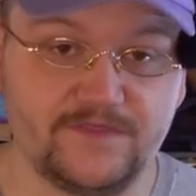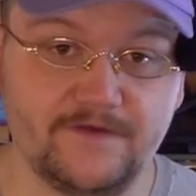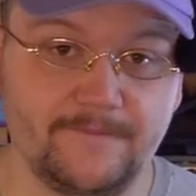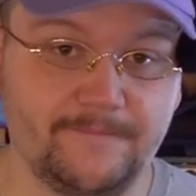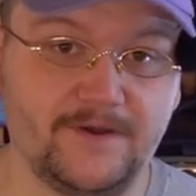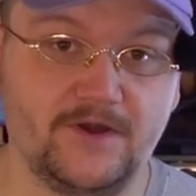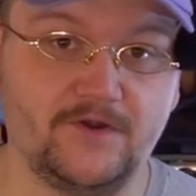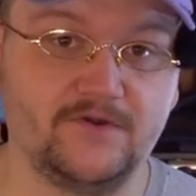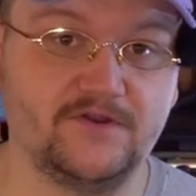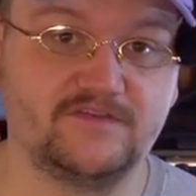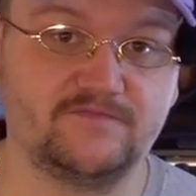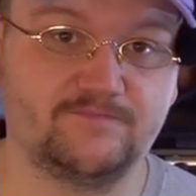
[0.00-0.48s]
a
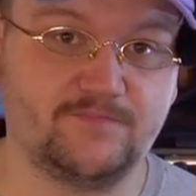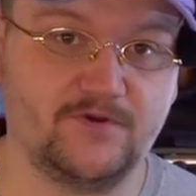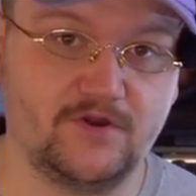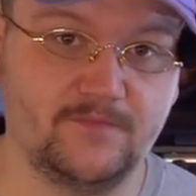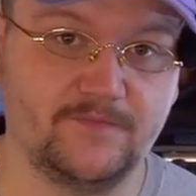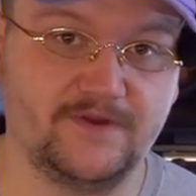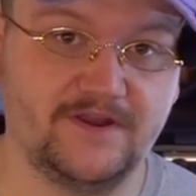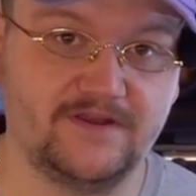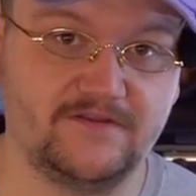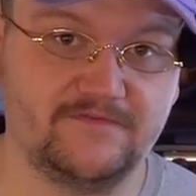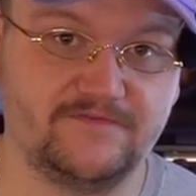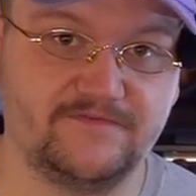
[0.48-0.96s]
bonus
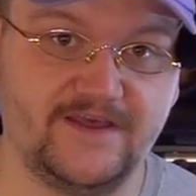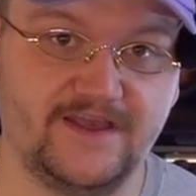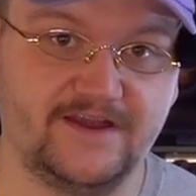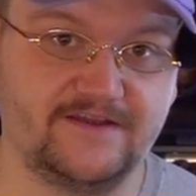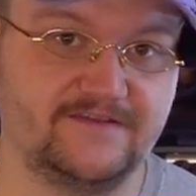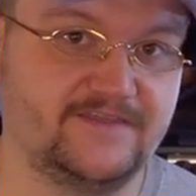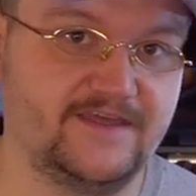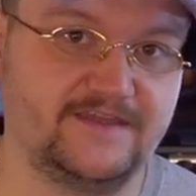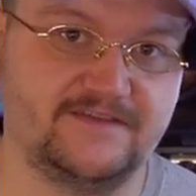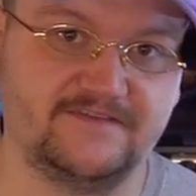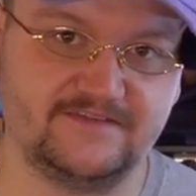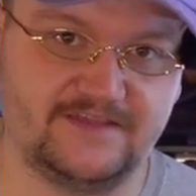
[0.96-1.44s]
permanent
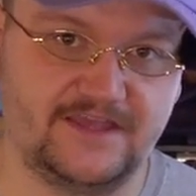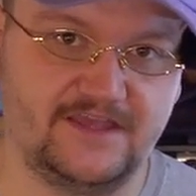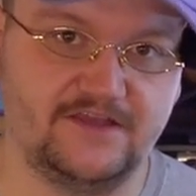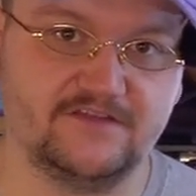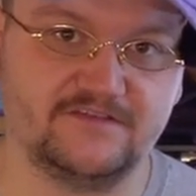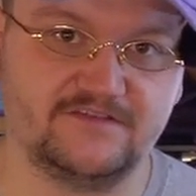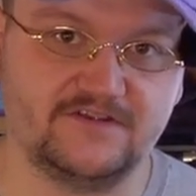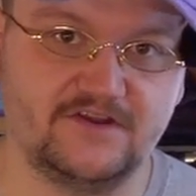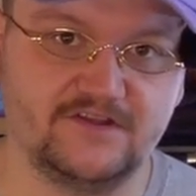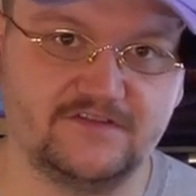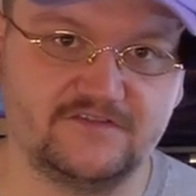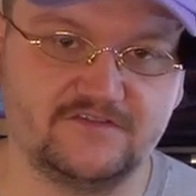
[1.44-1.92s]
effect that
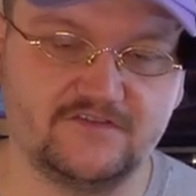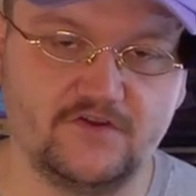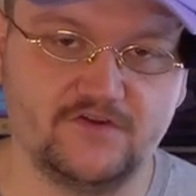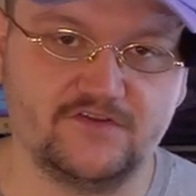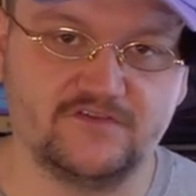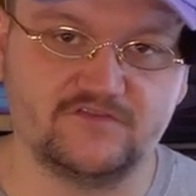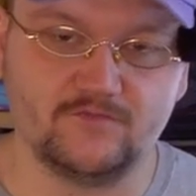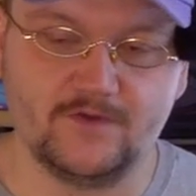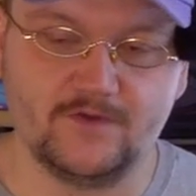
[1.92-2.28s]
scales on its own as